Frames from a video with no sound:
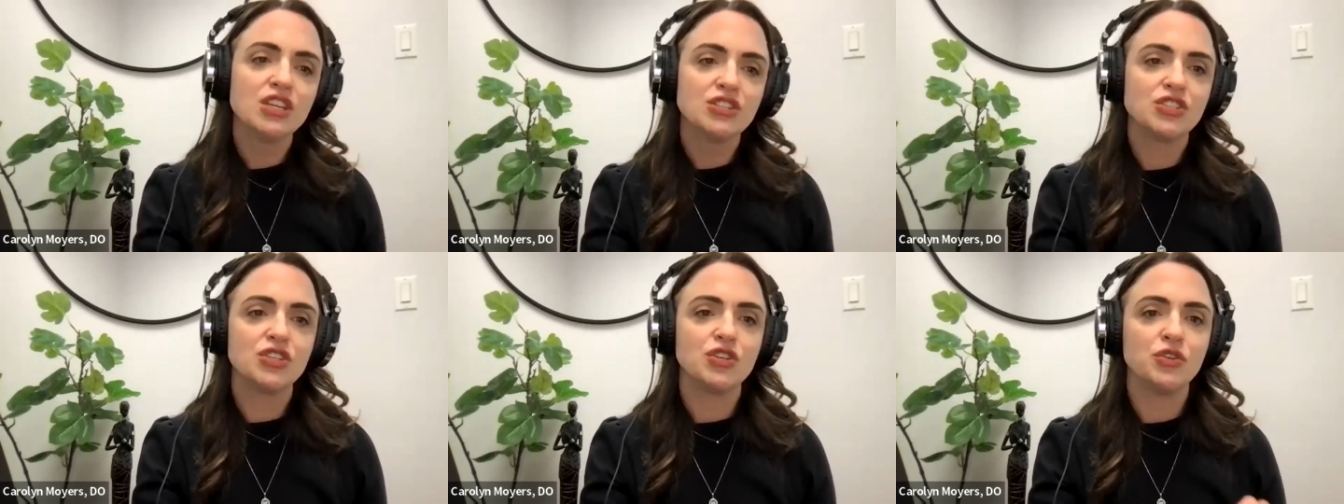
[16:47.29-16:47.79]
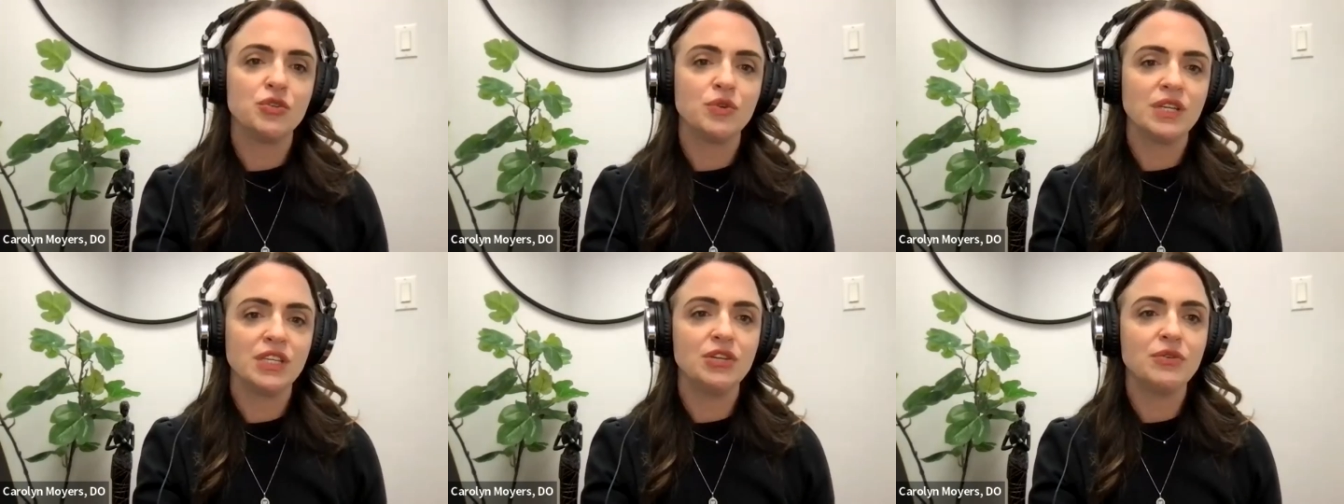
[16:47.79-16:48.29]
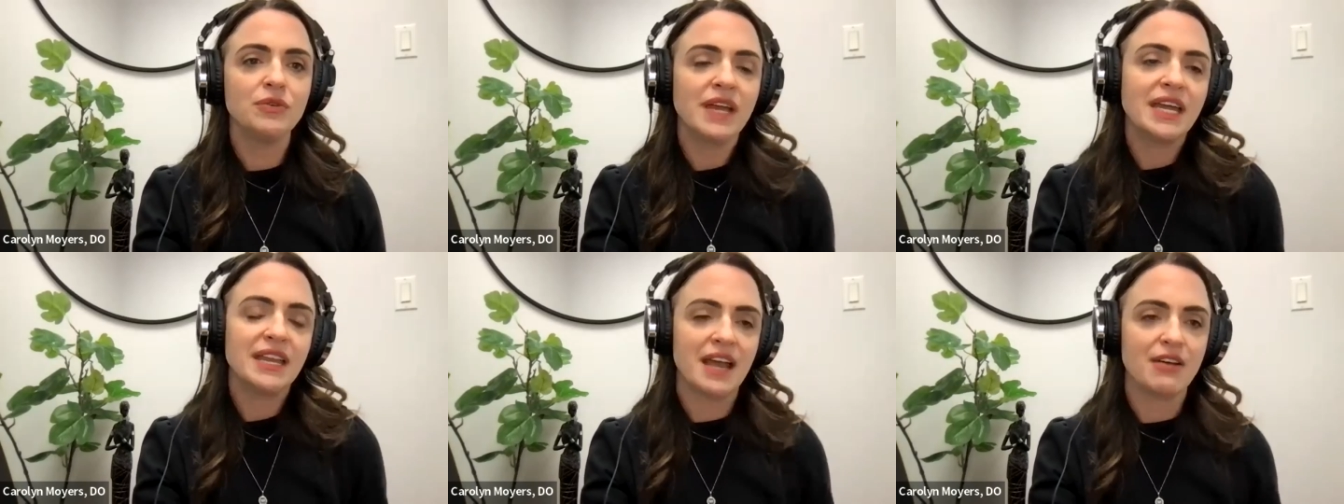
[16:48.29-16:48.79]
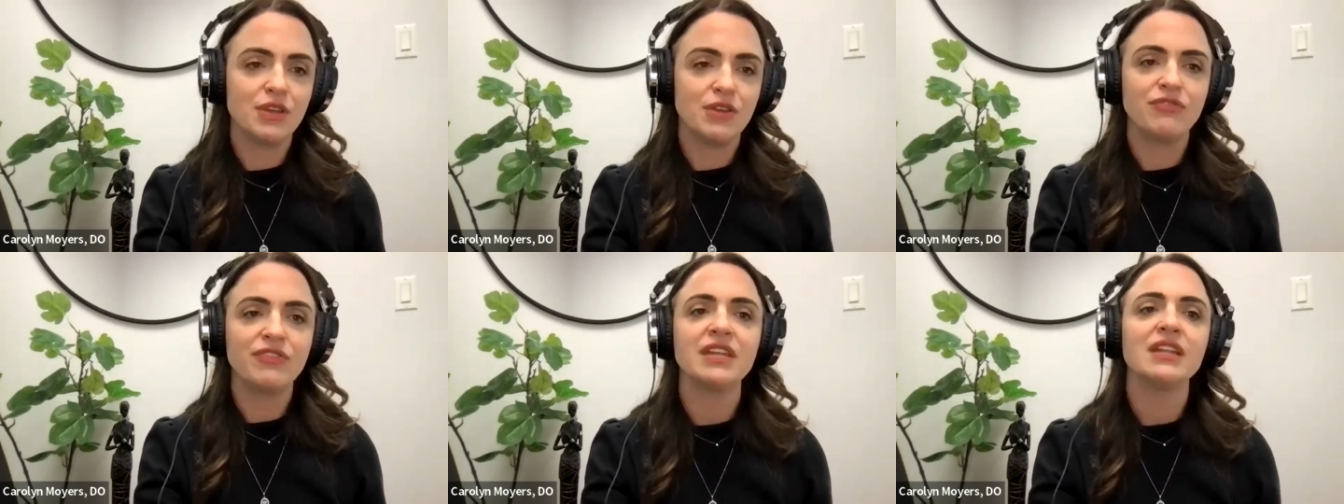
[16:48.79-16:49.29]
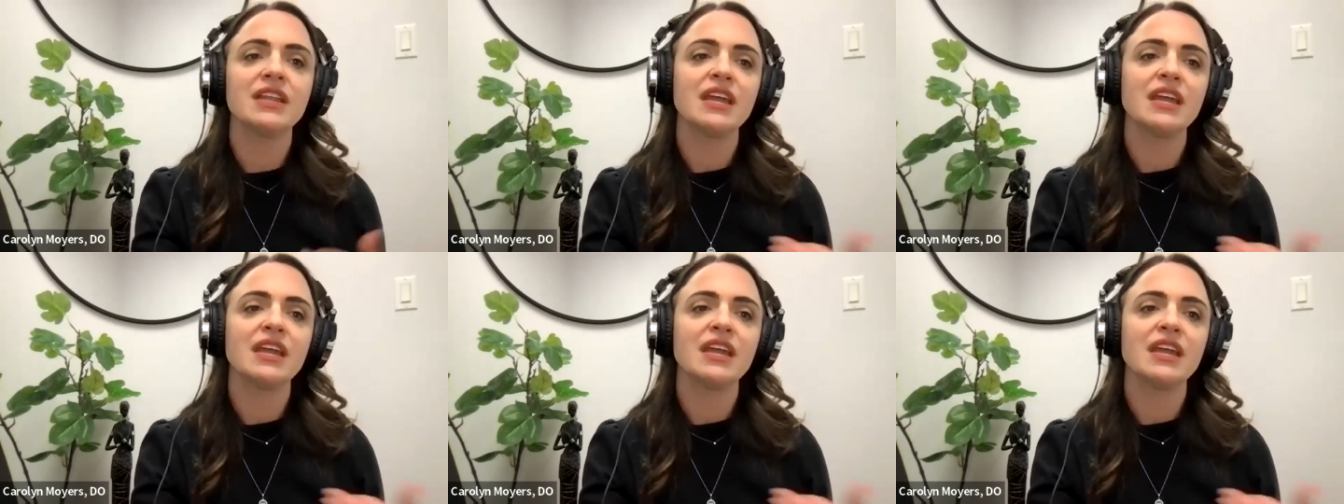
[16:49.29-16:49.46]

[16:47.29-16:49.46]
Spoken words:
to you and how you feel